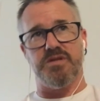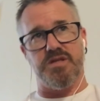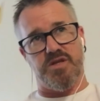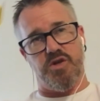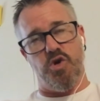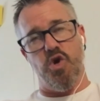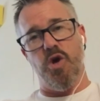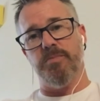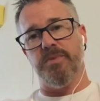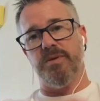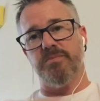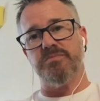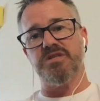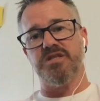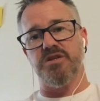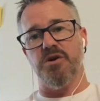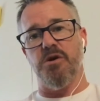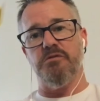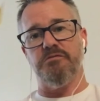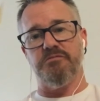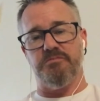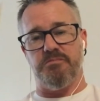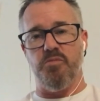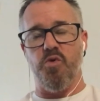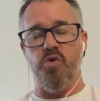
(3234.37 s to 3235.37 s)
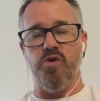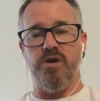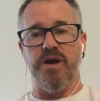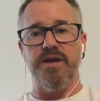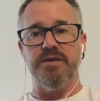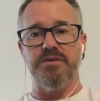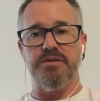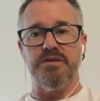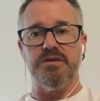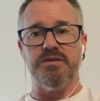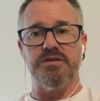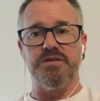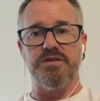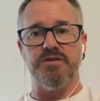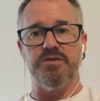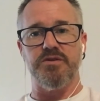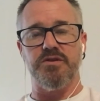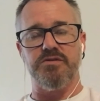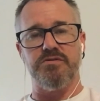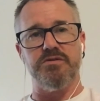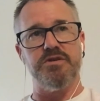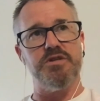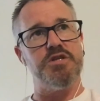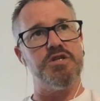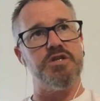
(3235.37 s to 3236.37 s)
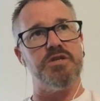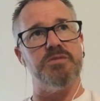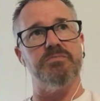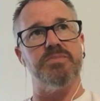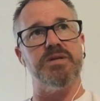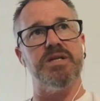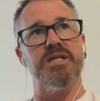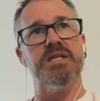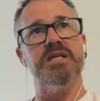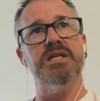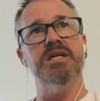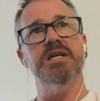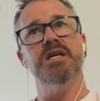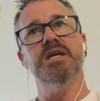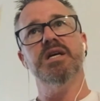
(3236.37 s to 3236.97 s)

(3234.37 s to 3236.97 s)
term himself more atheist than Christian, but